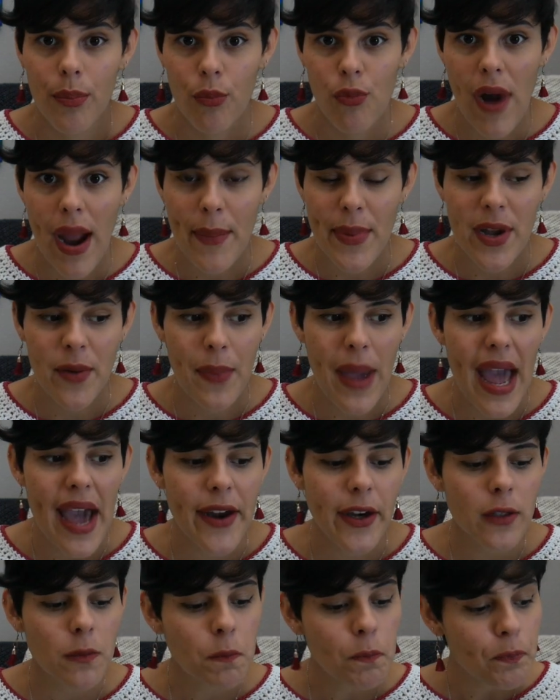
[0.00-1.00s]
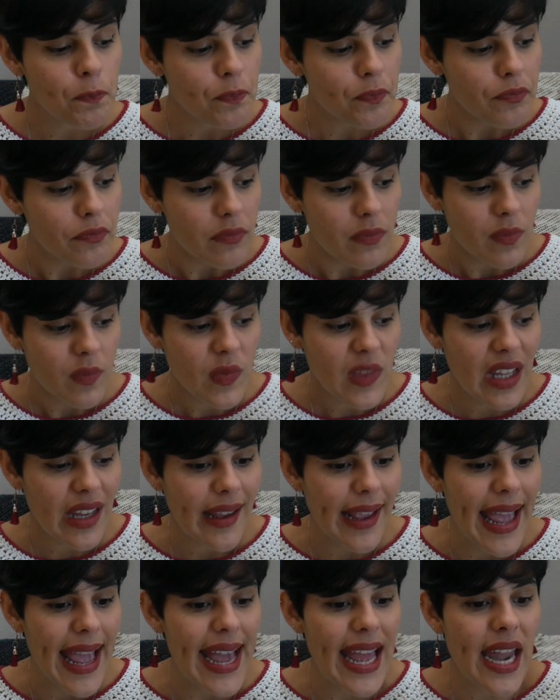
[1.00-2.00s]
rabbit pattern,
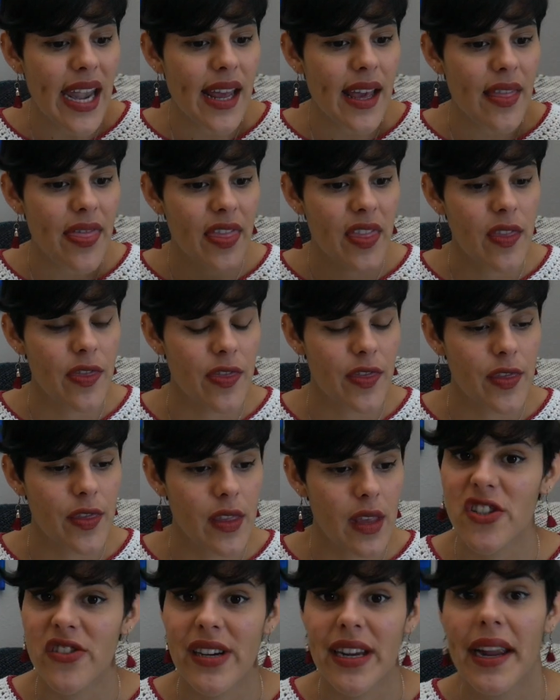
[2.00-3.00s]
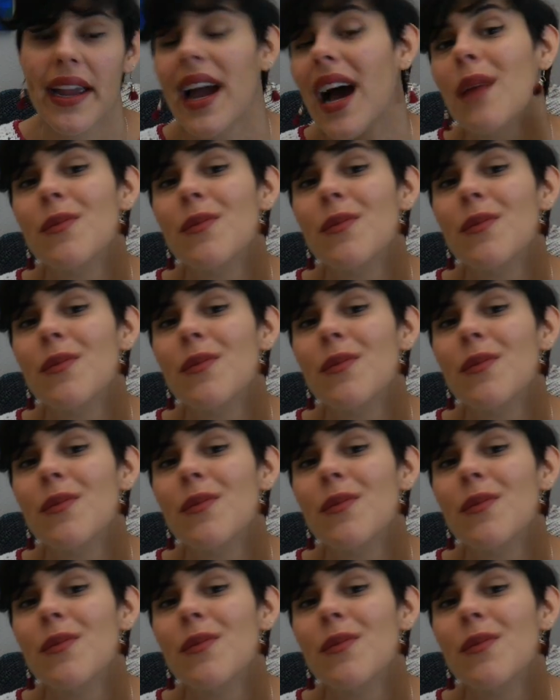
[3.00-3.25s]
and butchering it.